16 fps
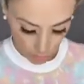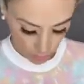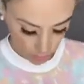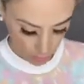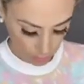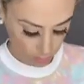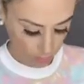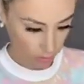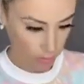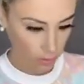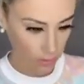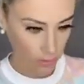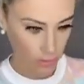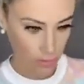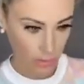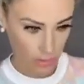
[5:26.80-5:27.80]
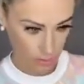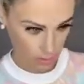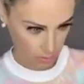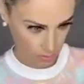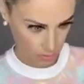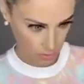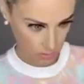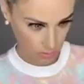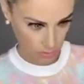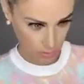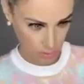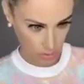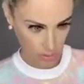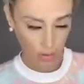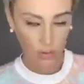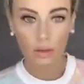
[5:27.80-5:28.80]
All right.
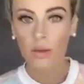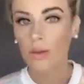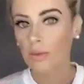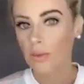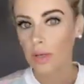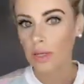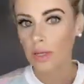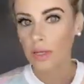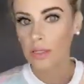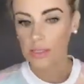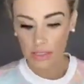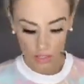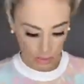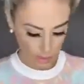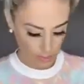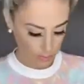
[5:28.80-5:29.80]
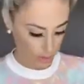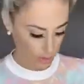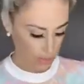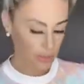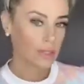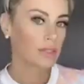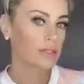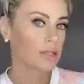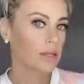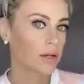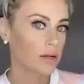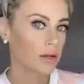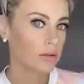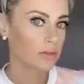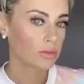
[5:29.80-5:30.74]
You guys think it's pretty easy, huh?